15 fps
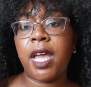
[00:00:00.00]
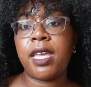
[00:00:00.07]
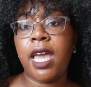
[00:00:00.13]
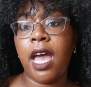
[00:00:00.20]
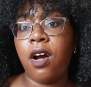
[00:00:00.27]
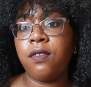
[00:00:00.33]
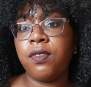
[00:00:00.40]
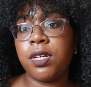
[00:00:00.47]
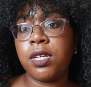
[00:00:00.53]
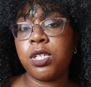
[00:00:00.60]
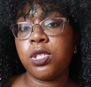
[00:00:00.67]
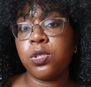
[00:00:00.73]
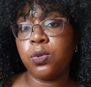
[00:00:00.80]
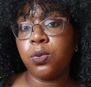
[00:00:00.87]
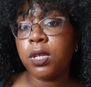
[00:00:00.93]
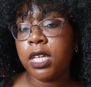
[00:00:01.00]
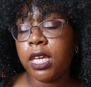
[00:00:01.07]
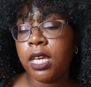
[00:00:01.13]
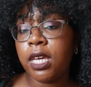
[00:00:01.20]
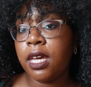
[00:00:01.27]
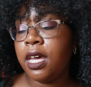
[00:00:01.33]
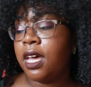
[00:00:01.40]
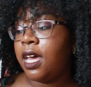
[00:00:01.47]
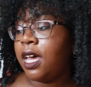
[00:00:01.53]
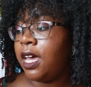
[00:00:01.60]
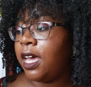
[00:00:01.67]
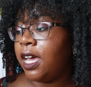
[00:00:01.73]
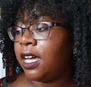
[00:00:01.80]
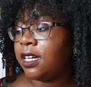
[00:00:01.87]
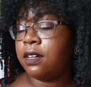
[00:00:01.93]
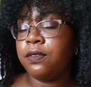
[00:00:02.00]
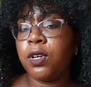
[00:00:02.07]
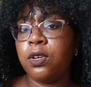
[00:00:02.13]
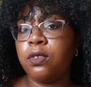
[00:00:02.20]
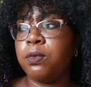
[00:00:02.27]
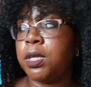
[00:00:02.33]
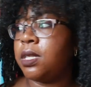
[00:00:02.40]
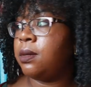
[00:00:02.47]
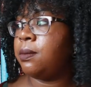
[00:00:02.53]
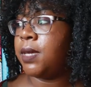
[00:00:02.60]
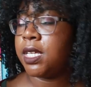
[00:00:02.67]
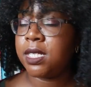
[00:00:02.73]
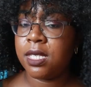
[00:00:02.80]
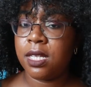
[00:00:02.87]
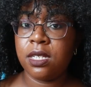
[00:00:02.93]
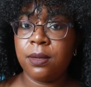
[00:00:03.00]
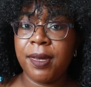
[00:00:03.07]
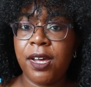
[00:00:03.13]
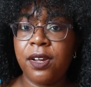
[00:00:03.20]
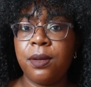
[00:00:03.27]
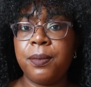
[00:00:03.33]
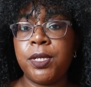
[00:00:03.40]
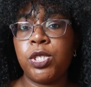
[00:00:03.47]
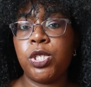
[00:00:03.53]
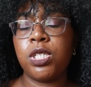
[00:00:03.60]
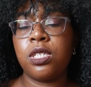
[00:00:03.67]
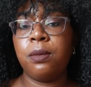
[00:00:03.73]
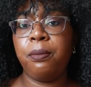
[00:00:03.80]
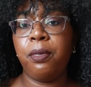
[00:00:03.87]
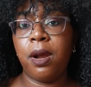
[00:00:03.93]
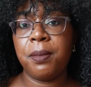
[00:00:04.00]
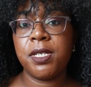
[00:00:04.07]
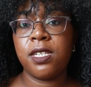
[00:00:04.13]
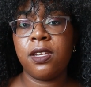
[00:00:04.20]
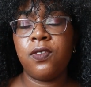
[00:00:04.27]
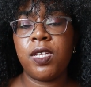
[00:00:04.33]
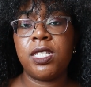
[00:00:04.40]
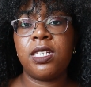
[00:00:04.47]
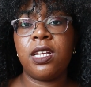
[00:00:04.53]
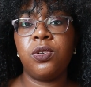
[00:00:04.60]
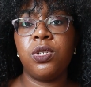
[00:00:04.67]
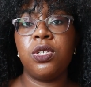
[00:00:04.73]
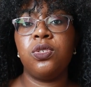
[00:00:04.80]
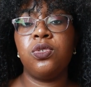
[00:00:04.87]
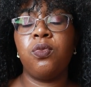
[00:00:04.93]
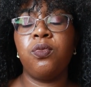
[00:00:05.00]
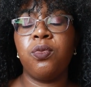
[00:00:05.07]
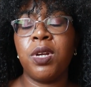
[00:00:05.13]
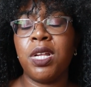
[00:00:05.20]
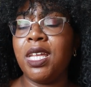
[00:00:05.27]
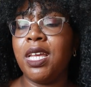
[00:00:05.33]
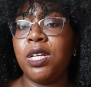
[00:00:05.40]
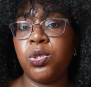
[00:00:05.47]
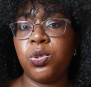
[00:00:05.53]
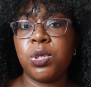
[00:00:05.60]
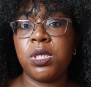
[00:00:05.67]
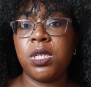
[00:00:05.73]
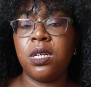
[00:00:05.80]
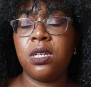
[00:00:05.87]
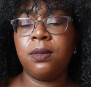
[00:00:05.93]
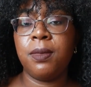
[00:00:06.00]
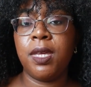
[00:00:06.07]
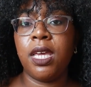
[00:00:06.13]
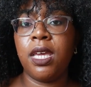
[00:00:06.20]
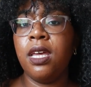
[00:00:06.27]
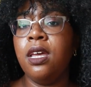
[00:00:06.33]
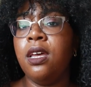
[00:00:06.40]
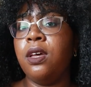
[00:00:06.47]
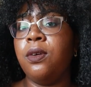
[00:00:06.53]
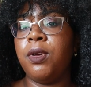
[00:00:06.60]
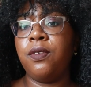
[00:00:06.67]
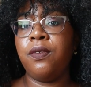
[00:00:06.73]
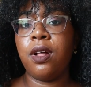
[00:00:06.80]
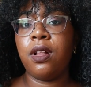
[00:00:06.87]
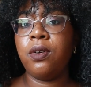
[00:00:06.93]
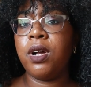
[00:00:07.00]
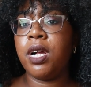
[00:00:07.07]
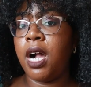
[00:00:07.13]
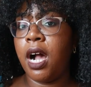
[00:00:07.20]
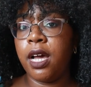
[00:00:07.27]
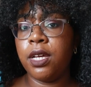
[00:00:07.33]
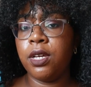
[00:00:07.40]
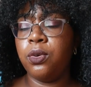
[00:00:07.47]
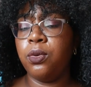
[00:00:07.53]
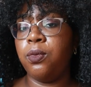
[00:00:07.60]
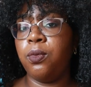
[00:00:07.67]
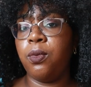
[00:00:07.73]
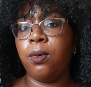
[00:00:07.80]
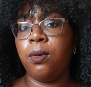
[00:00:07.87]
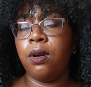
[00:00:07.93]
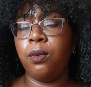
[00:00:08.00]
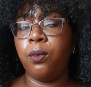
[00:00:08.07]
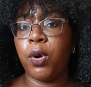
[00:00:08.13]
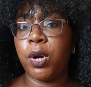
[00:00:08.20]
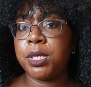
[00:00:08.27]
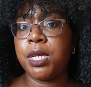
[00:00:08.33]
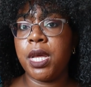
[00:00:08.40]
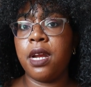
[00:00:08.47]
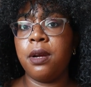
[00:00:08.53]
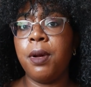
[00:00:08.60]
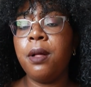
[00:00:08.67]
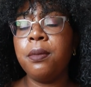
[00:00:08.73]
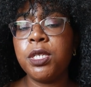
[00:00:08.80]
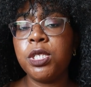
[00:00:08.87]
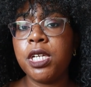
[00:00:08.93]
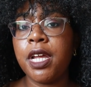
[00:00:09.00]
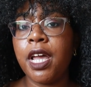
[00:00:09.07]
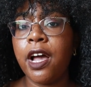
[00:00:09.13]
by Calvin Kasuki, and I've heard really mixed things about it, but just the premise of it sounded really interesting to me. We follow a guy who works at a publishing